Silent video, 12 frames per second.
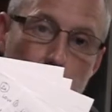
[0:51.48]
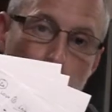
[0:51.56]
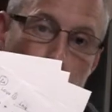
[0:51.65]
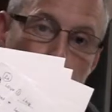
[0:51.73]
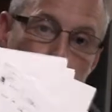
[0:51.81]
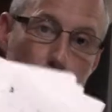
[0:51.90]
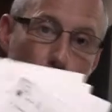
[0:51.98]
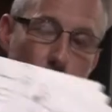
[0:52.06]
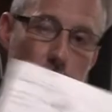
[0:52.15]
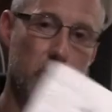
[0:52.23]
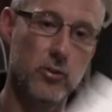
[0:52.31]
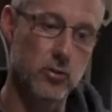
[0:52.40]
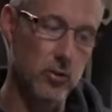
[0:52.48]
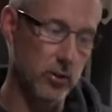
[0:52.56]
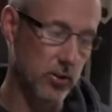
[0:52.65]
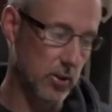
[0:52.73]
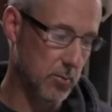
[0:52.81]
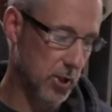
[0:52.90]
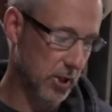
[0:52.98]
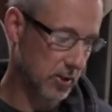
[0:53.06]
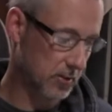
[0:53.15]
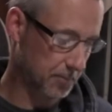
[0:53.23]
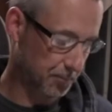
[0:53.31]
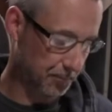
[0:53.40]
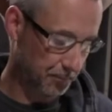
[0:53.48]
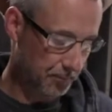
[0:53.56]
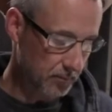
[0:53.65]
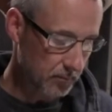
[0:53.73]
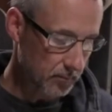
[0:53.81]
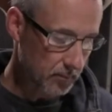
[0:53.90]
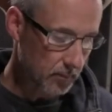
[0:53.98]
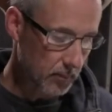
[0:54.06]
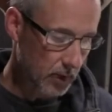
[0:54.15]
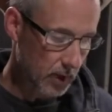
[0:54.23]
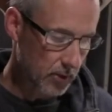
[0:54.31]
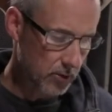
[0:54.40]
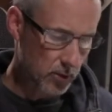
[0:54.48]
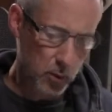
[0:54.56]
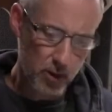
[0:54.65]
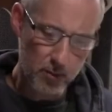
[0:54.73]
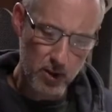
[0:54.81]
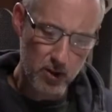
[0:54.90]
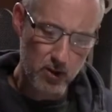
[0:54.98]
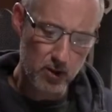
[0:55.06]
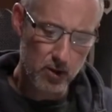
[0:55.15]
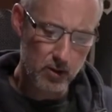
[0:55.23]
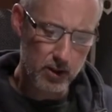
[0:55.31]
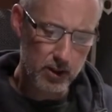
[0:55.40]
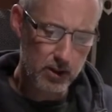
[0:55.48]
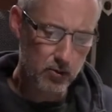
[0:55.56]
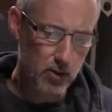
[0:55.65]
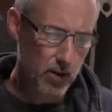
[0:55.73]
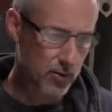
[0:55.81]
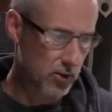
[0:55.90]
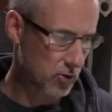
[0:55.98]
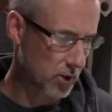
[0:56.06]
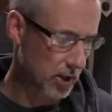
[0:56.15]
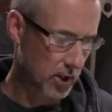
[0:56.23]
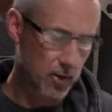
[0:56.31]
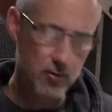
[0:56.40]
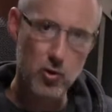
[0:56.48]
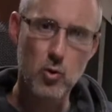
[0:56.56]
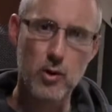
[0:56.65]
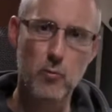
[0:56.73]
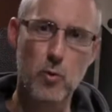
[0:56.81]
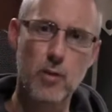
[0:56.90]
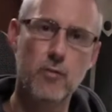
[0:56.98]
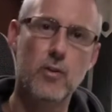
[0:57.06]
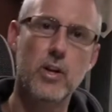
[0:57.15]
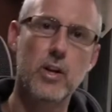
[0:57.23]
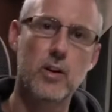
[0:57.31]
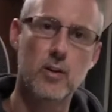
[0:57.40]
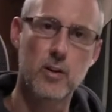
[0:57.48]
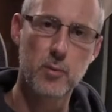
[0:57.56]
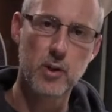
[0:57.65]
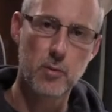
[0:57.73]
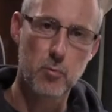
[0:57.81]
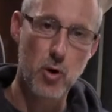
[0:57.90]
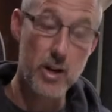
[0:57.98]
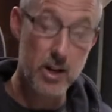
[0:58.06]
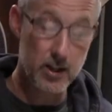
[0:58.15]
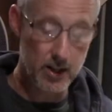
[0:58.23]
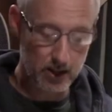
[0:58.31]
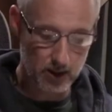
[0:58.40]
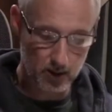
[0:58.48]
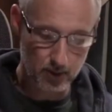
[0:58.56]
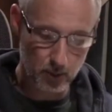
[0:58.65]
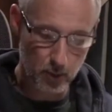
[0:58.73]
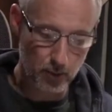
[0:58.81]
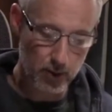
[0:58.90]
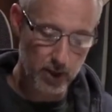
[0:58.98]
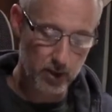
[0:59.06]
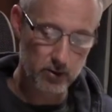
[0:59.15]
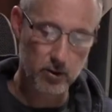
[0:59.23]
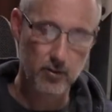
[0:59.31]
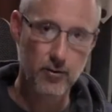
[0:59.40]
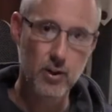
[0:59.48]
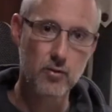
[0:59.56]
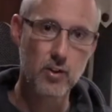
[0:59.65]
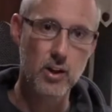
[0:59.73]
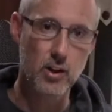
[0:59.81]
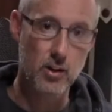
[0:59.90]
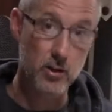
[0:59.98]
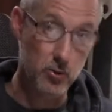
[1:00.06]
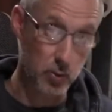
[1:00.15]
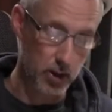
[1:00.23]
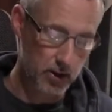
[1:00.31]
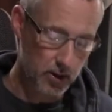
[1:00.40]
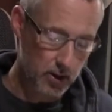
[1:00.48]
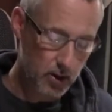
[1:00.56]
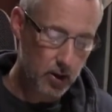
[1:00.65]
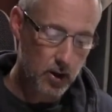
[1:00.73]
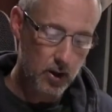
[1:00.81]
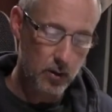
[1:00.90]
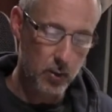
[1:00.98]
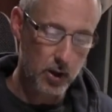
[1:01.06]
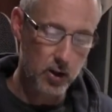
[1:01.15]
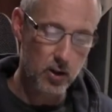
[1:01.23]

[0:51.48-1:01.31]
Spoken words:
my short notes on the subject. And so what I'm going to do is, rather than try and cover it all in one video, I'm going to break it down into 4 videos. So the first video, this one, we're going to